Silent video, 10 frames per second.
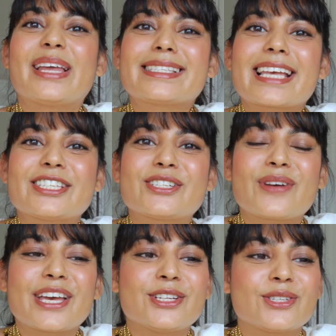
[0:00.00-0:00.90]
let's get
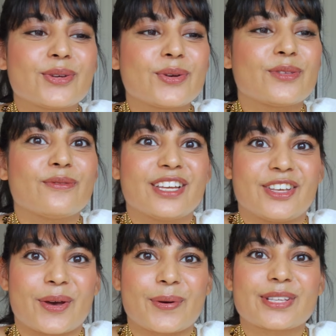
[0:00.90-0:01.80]
straight into the
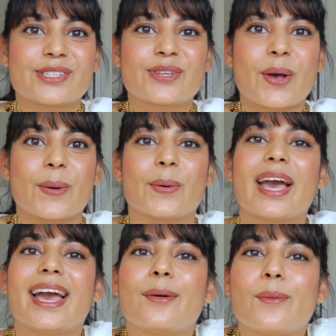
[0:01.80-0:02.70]
video. So
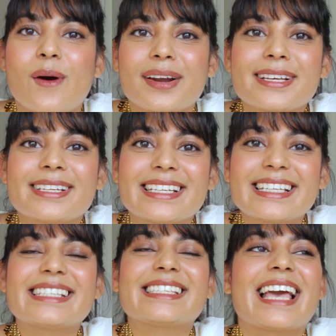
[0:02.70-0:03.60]
what
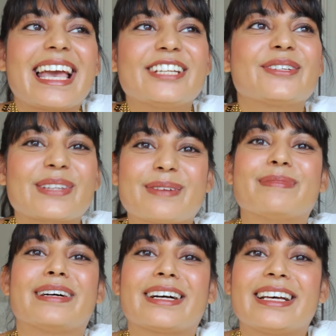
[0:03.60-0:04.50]
is angel
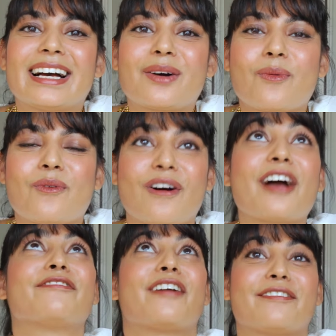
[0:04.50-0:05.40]
number
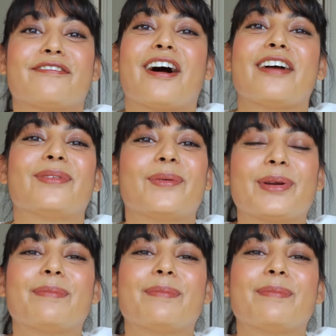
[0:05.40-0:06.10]
555 all